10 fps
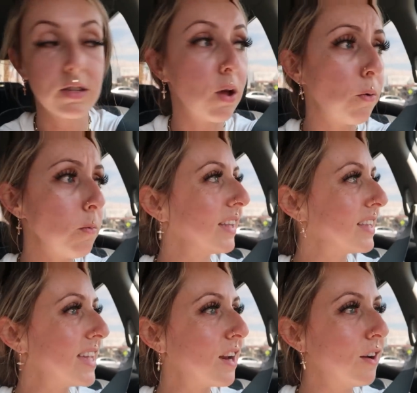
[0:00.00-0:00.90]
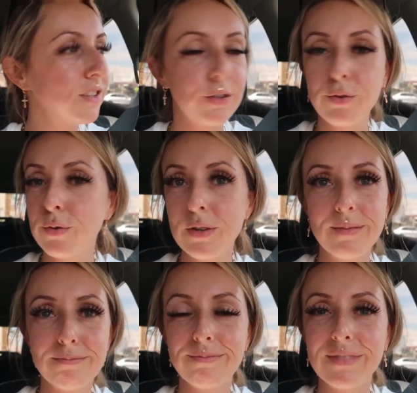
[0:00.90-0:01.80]
So let's head on to
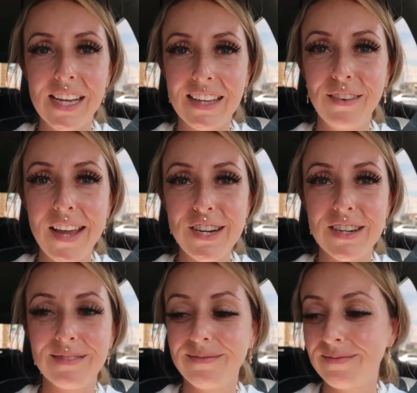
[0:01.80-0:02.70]
second location.